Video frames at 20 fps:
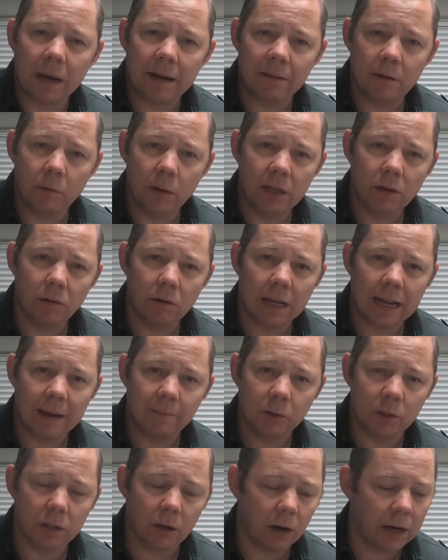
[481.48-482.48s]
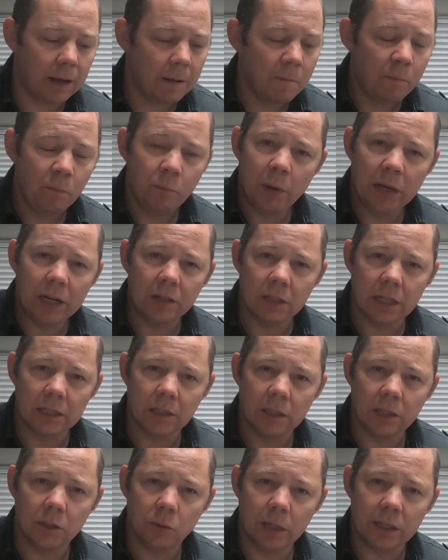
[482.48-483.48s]
battery when you're on a campsite, because this
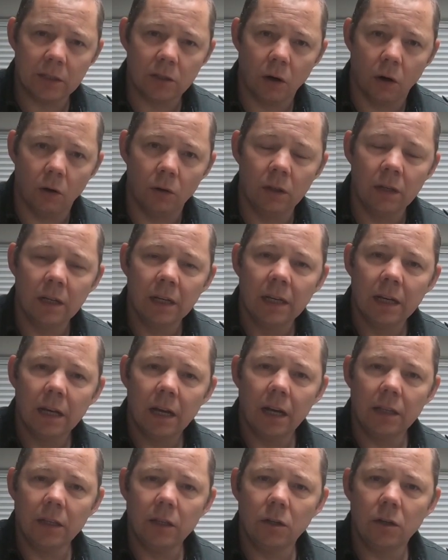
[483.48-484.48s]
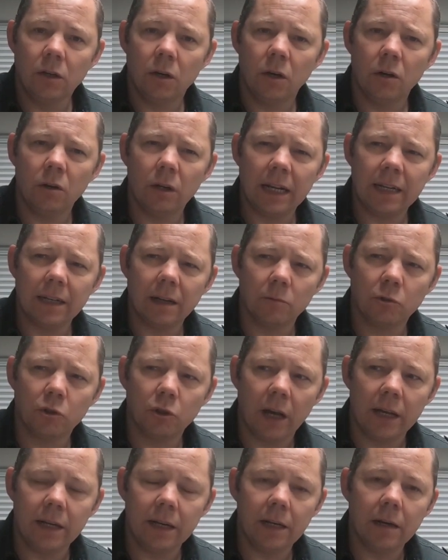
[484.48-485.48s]
is switched on, and you could end up
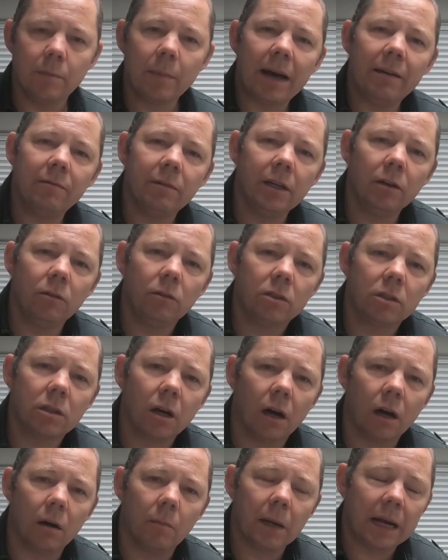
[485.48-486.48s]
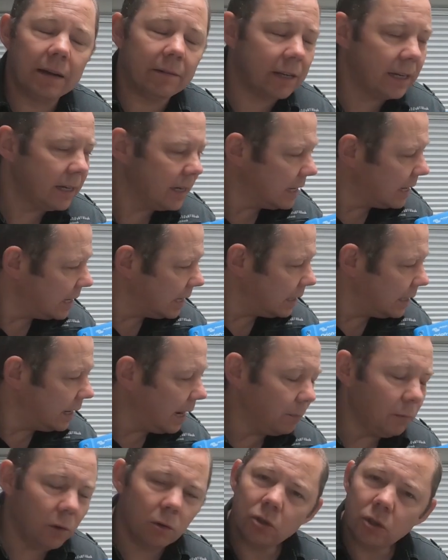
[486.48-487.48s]
draining the battery on the starter battery. Now
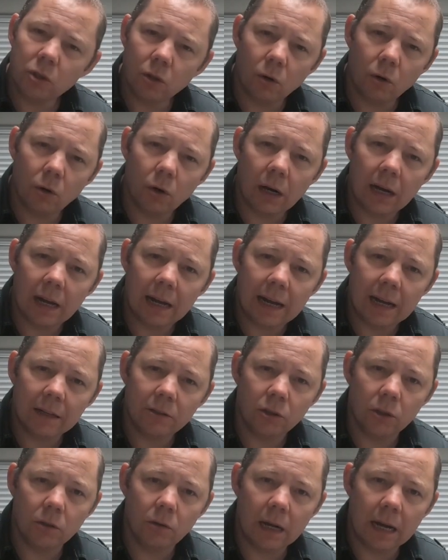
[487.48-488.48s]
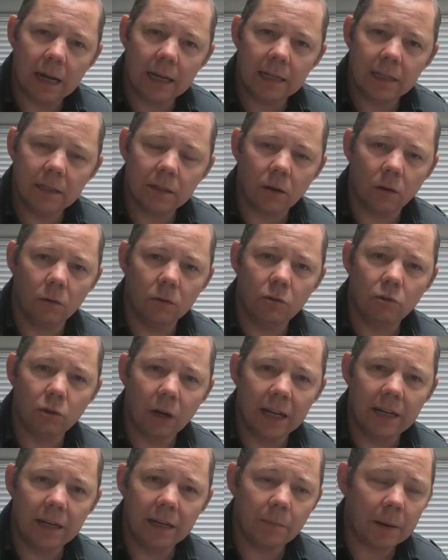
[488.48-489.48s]
I'm not sure how true that is on
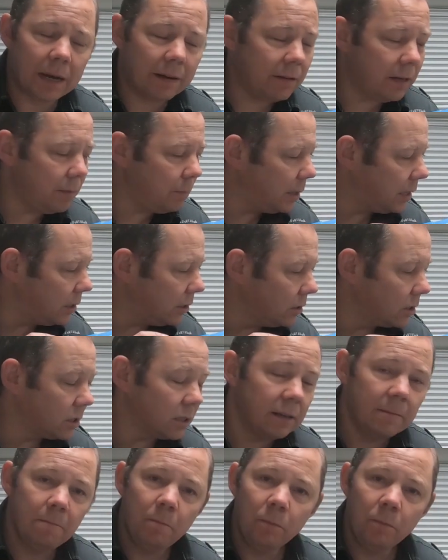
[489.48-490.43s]
draining the battery, because